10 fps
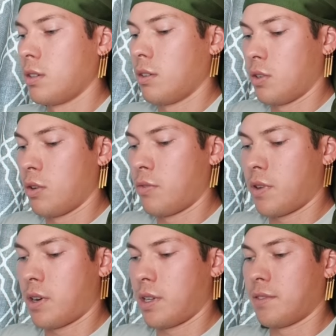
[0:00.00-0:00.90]
So, so
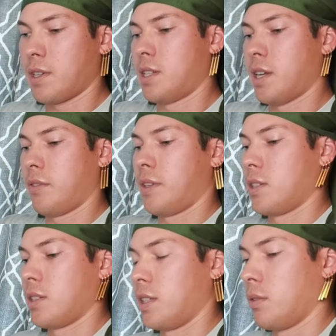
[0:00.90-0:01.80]
far left side definitely
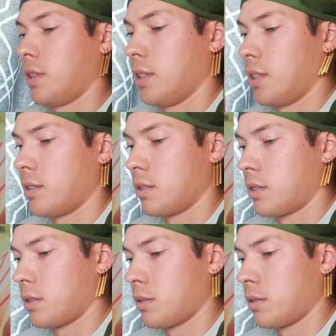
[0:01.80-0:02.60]
has a lead with Moon.